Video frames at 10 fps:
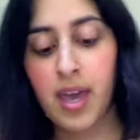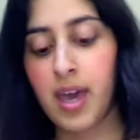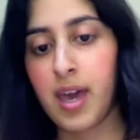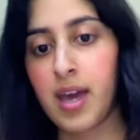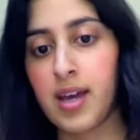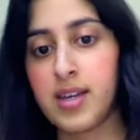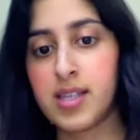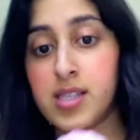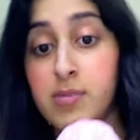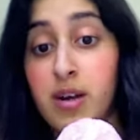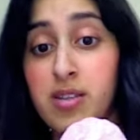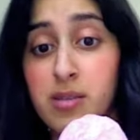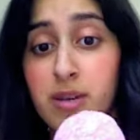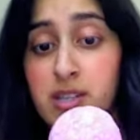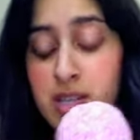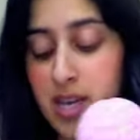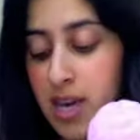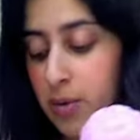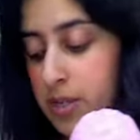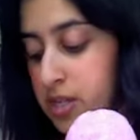And it smells amazing. I
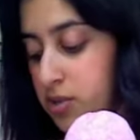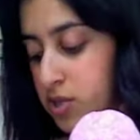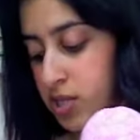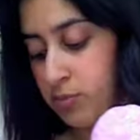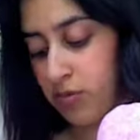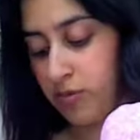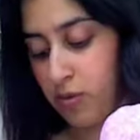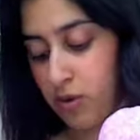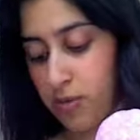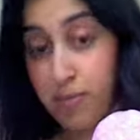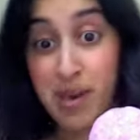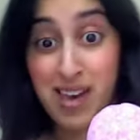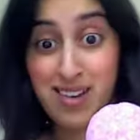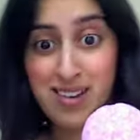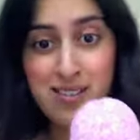can't wait to use this before bed.